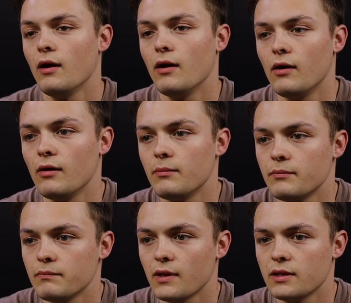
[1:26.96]

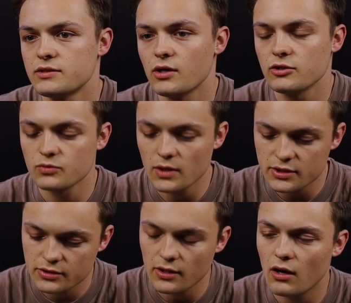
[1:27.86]
And so I was
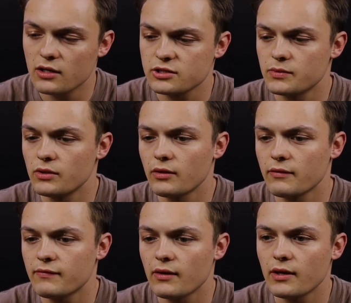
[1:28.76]
rushed to the hospital. They
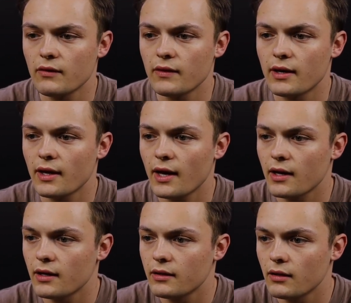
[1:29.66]
found out that I
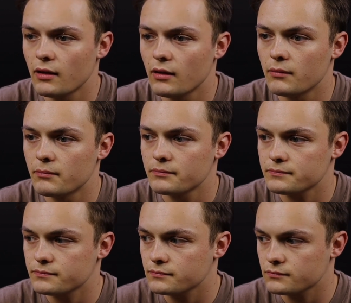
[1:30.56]
had
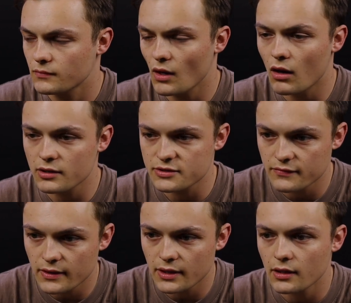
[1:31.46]

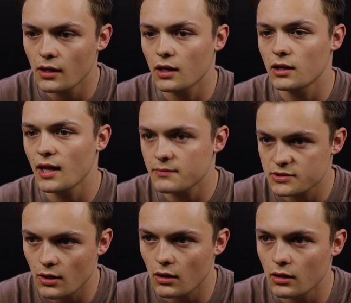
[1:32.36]
RSV, a
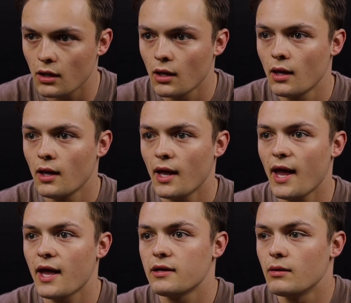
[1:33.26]
collapsed lung,
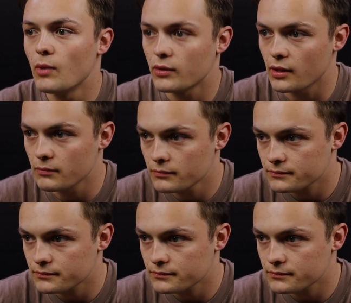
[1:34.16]
and pneumonia.